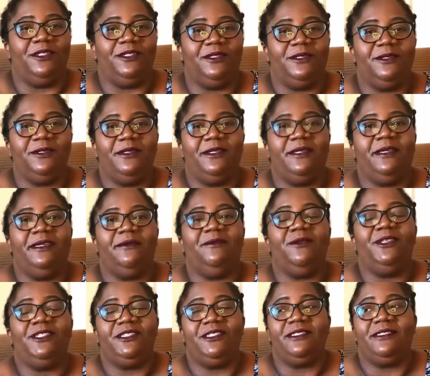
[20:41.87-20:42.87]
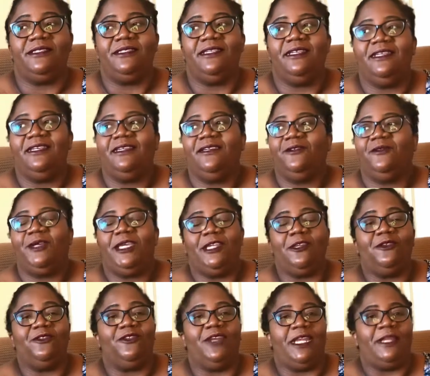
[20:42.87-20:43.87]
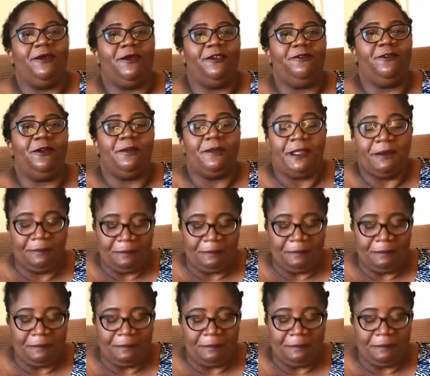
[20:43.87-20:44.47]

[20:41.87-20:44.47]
So the emotions, we cannot run away from them.